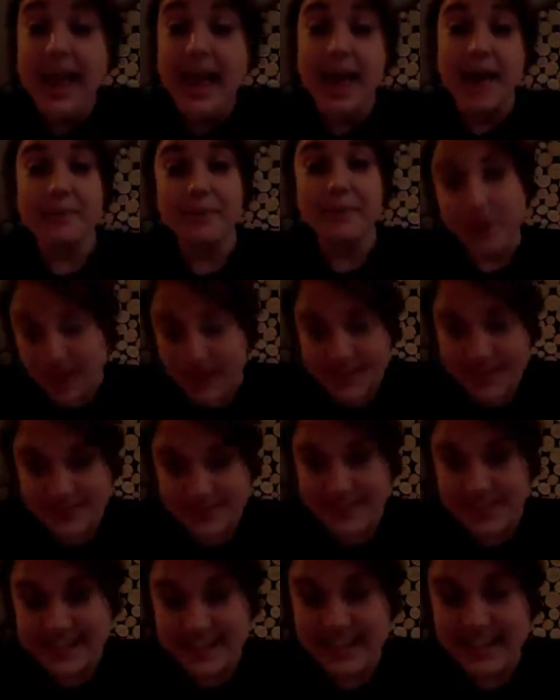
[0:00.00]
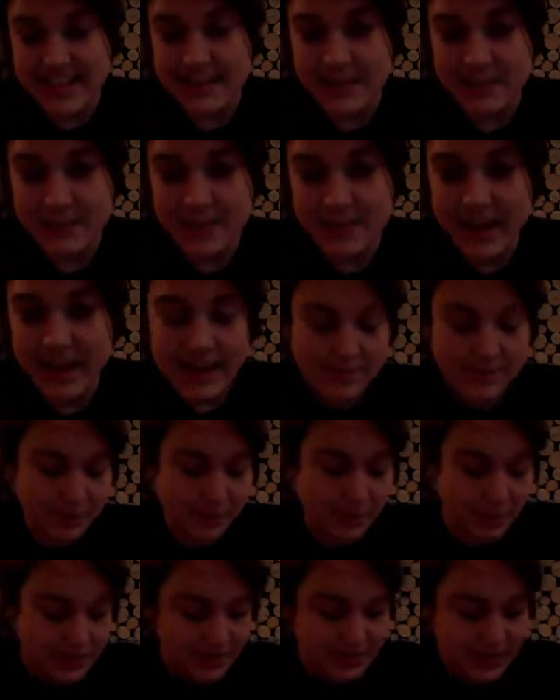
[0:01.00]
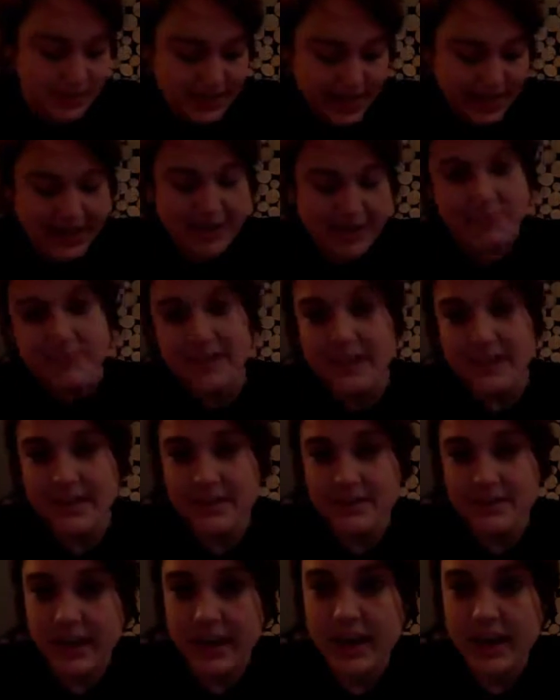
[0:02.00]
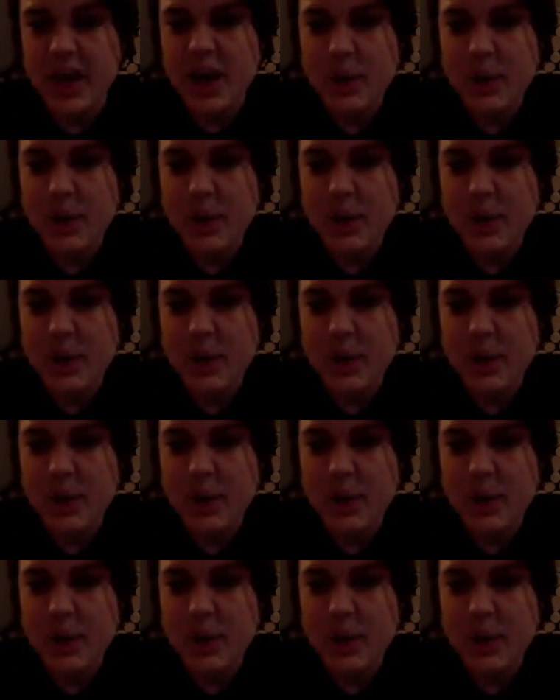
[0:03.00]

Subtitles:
And because of the day that we've had and because of the time in the evening,